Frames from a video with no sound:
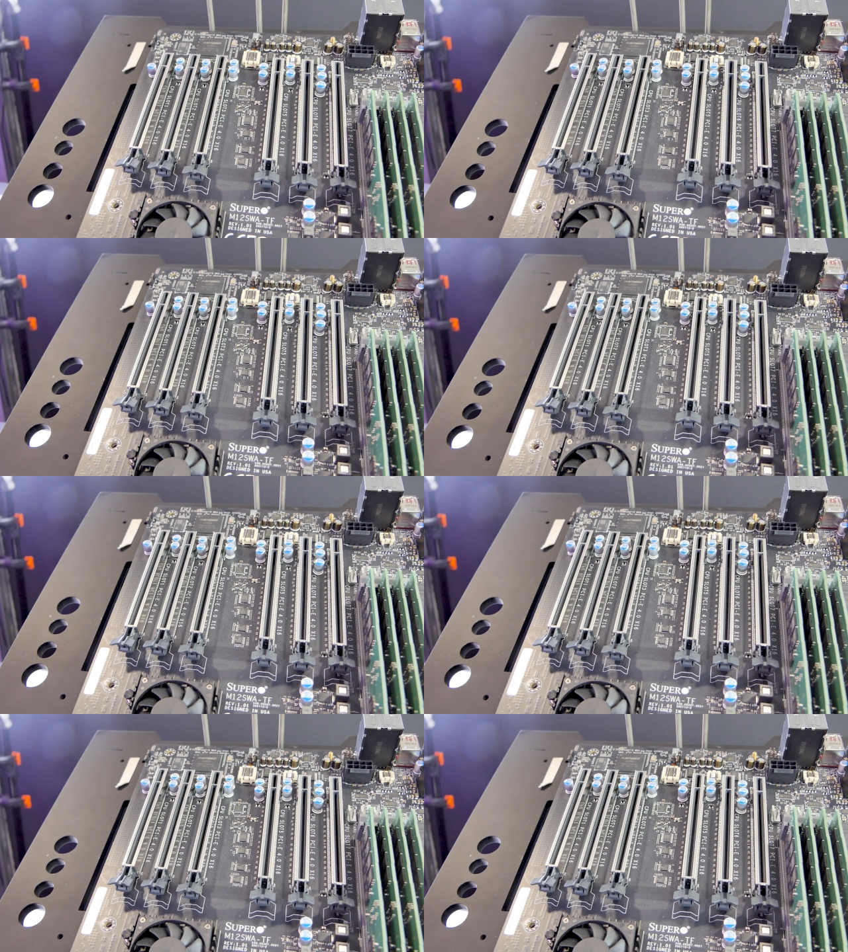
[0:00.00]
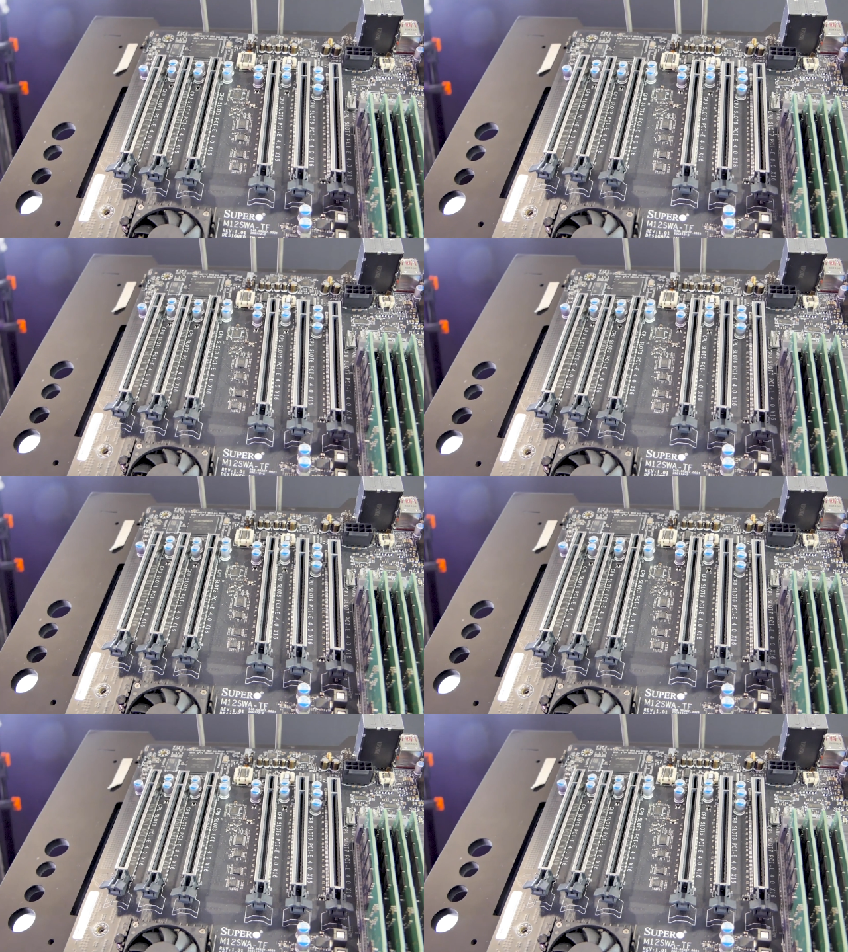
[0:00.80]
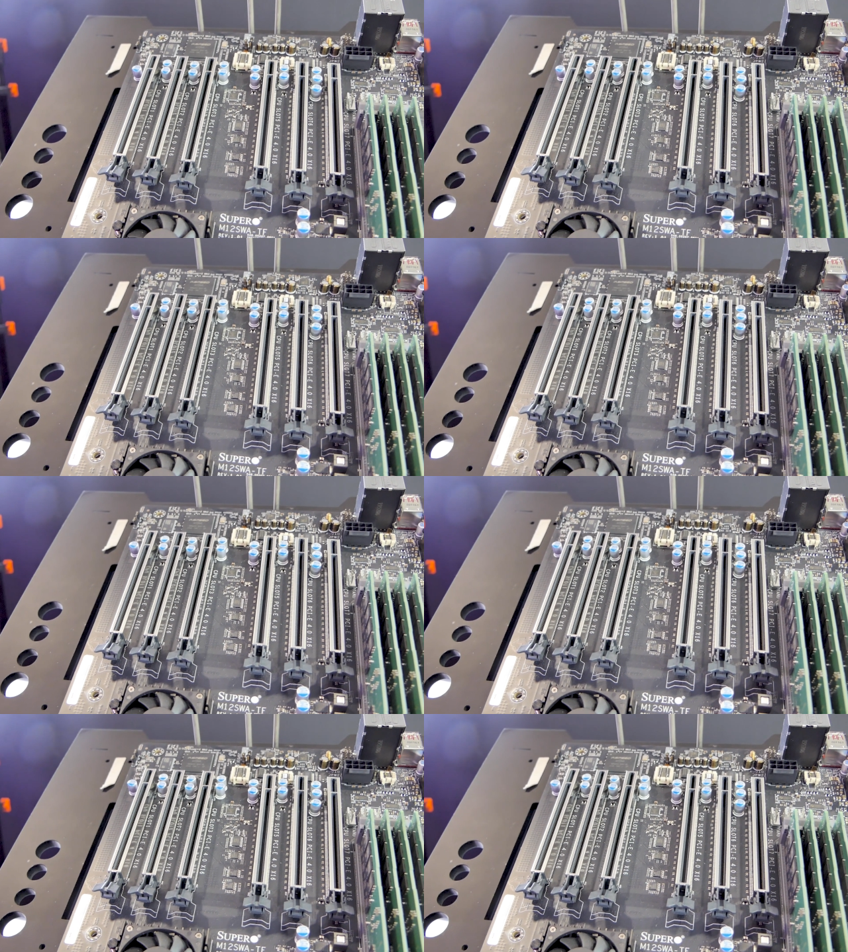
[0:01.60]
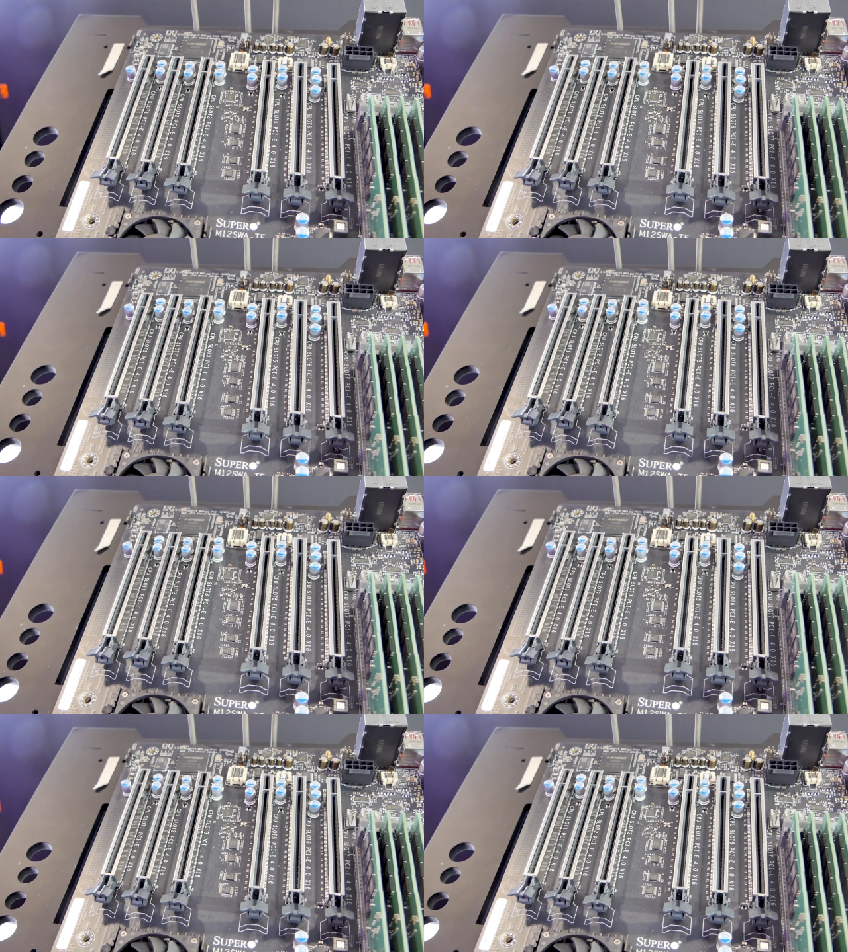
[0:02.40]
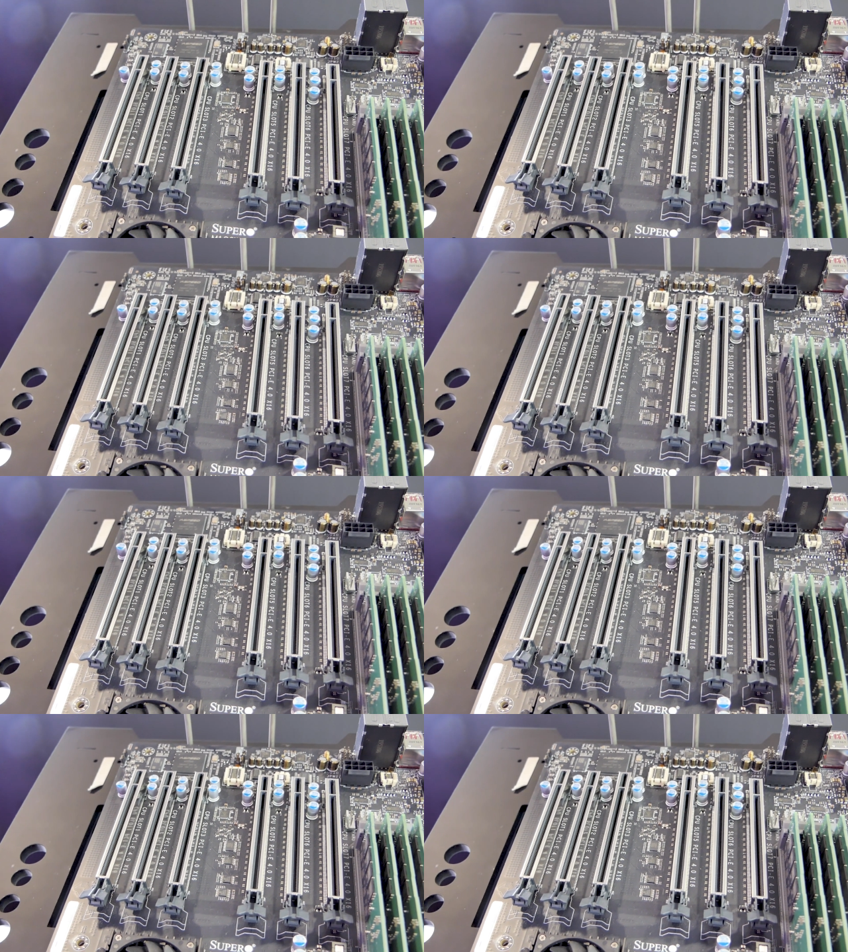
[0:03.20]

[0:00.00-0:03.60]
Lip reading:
No face is visible, so there are no lips to read.